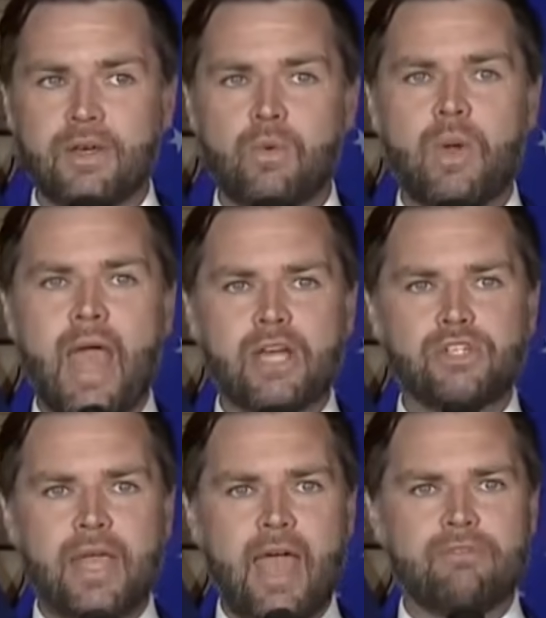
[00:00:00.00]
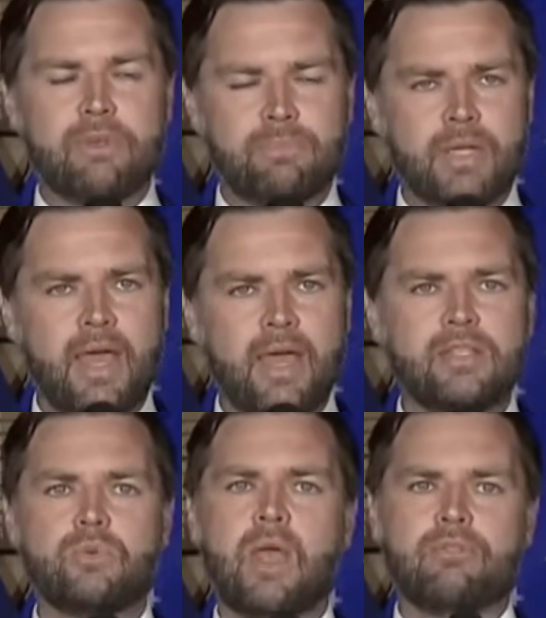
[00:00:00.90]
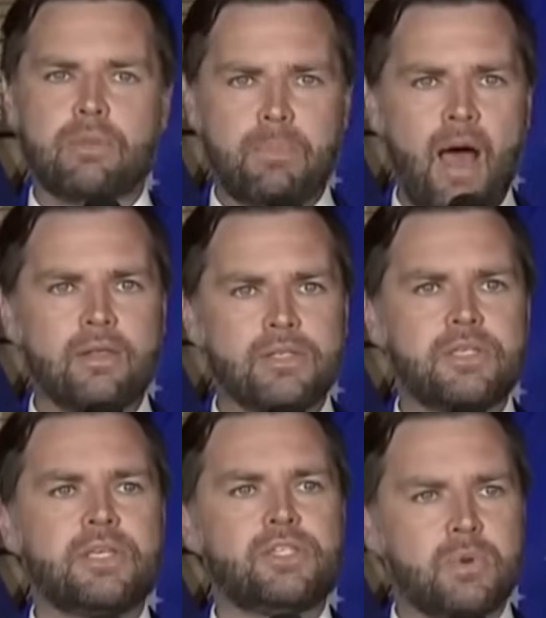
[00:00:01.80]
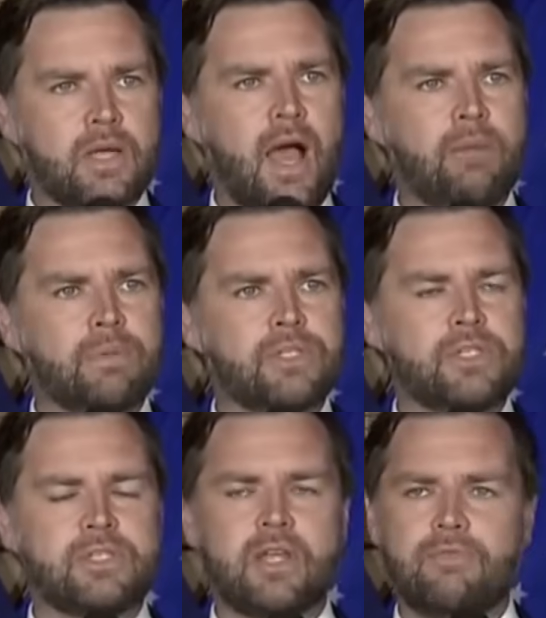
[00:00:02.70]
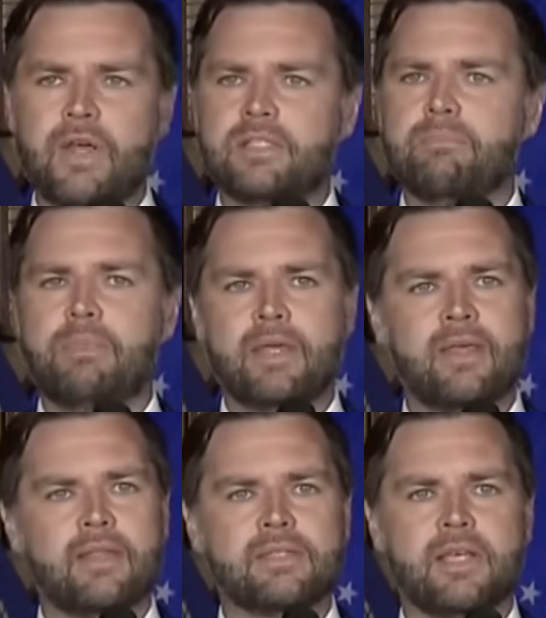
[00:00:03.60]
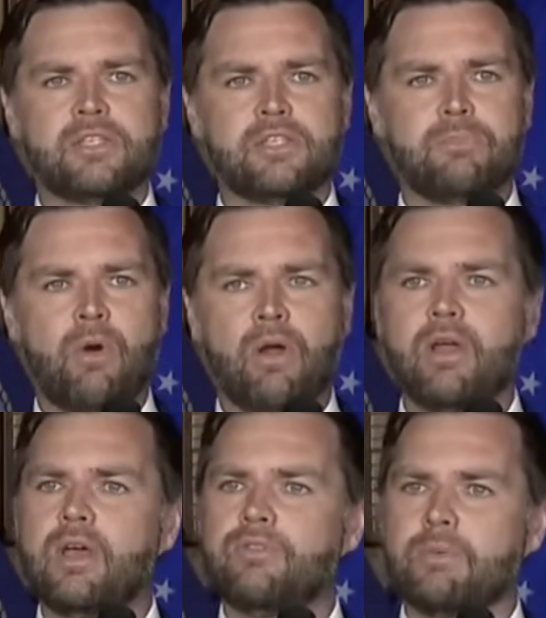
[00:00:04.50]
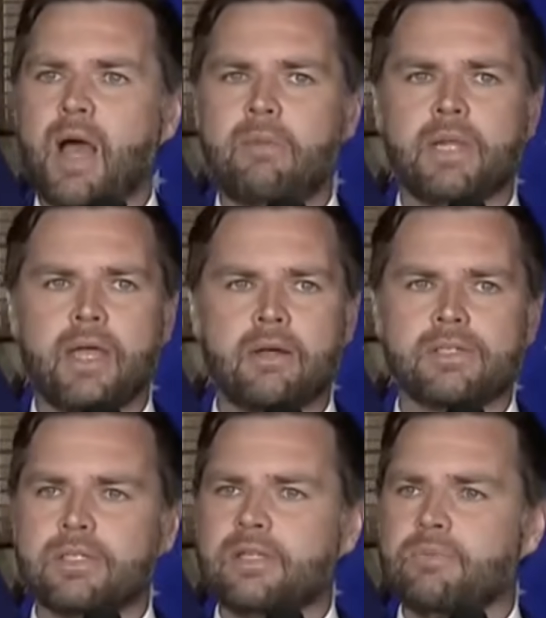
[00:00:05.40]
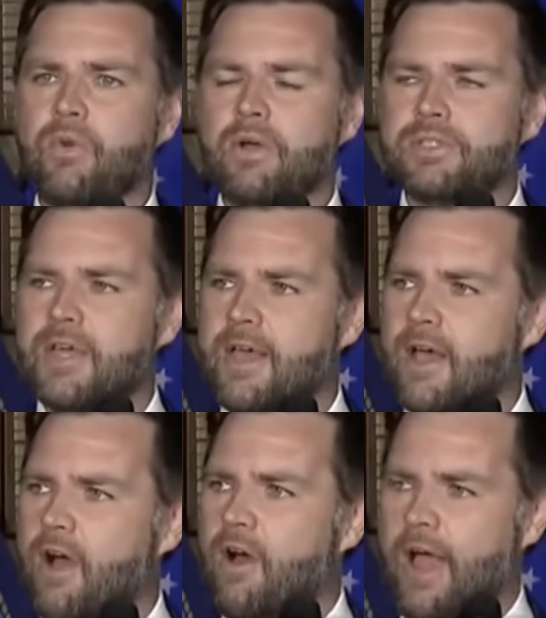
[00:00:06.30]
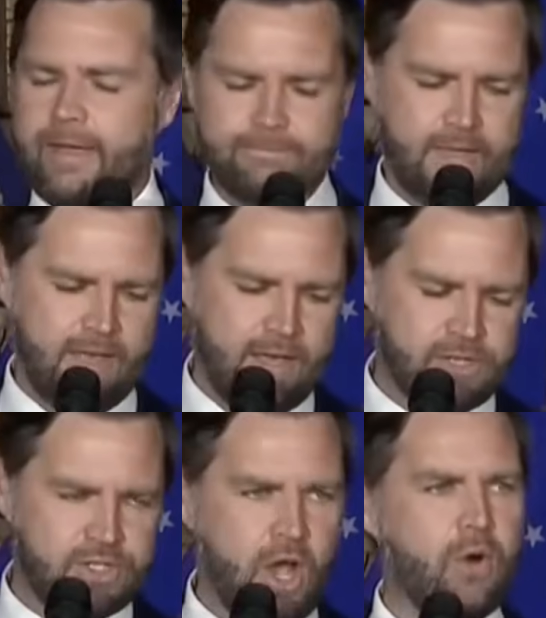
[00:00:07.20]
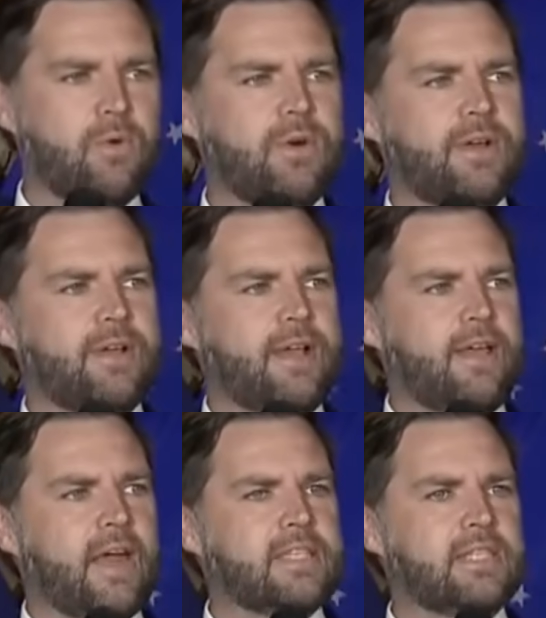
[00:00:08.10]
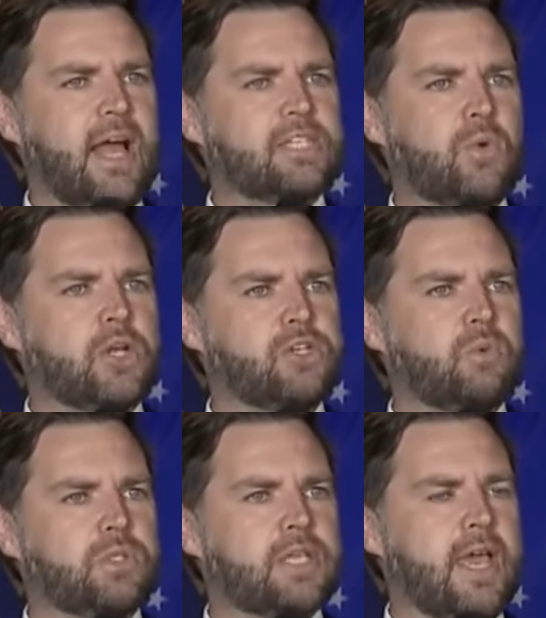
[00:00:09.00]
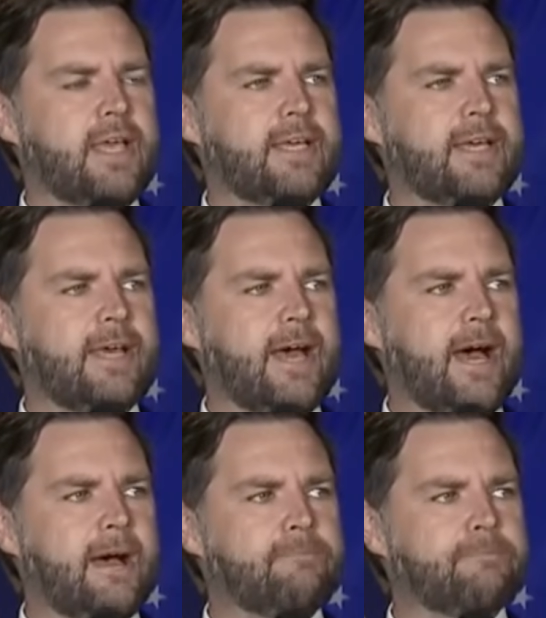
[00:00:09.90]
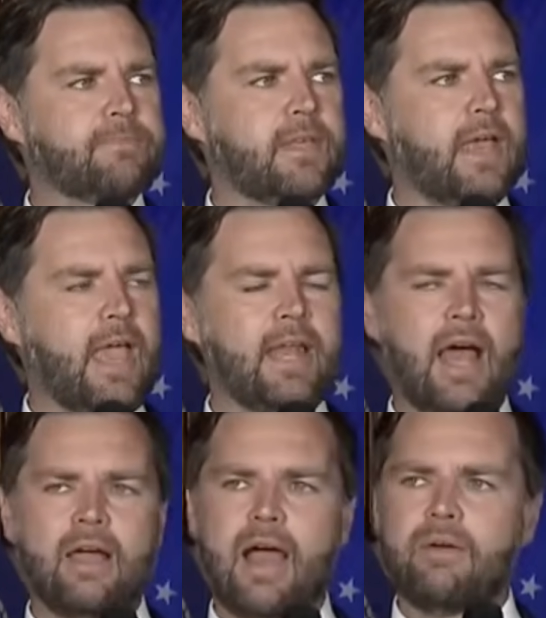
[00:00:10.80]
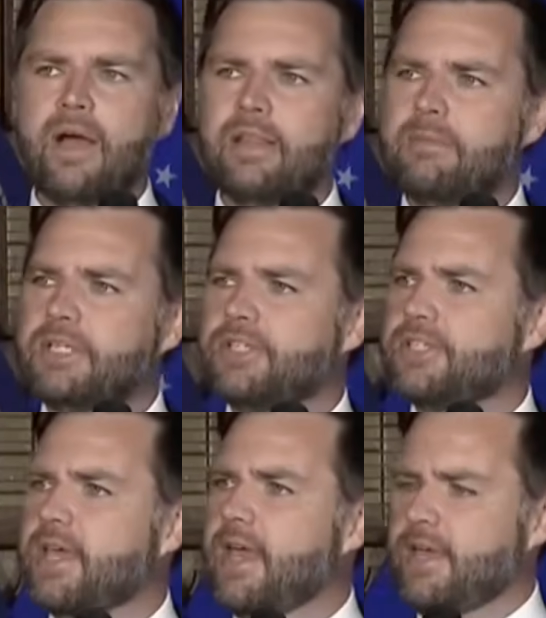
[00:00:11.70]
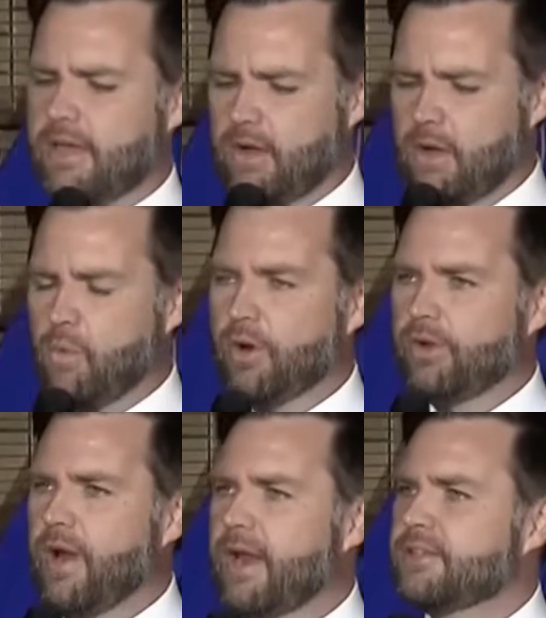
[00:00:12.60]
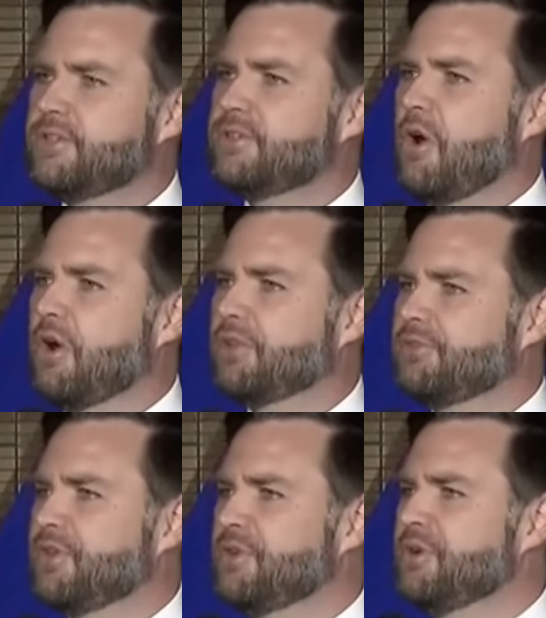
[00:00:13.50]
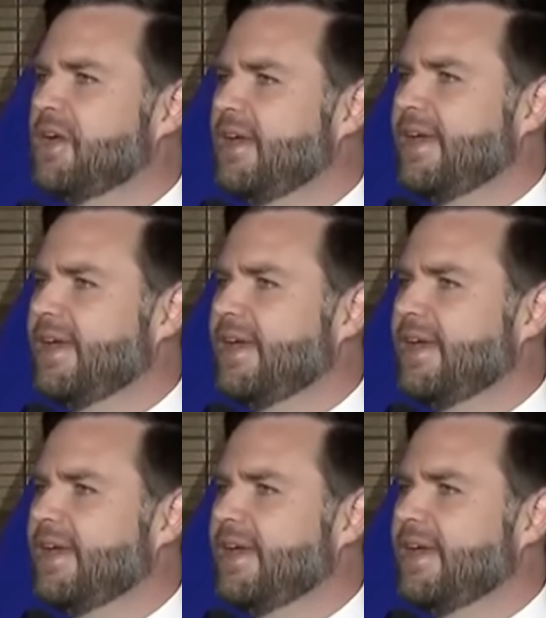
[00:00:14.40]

We actually have the plans, we have the policies to accomplish this stuff. That's a big thing that sets us apart from Kamala Harris and Tim Walz. All right, so that's the last question we'll take. Let me just say a word of gratitude to all of you.